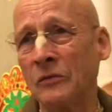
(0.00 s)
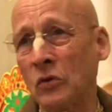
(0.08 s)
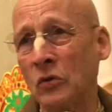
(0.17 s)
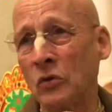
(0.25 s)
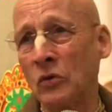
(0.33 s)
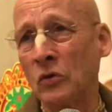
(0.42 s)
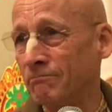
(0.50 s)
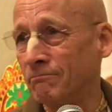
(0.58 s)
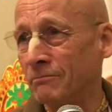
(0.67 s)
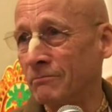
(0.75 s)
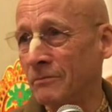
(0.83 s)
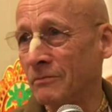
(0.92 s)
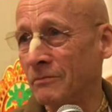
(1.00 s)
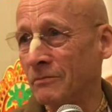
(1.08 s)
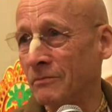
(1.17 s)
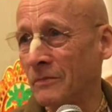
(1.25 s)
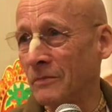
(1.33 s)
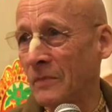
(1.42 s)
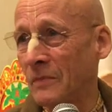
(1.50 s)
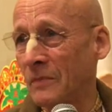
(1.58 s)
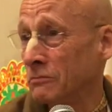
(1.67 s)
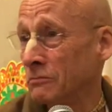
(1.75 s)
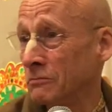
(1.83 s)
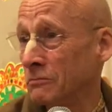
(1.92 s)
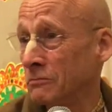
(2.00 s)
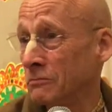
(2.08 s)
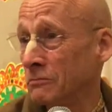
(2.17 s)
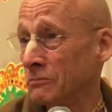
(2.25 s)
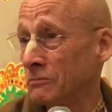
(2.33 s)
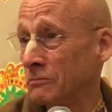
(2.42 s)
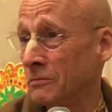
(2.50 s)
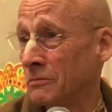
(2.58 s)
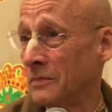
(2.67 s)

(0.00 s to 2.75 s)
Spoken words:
It grew to the point where I realised, ooh,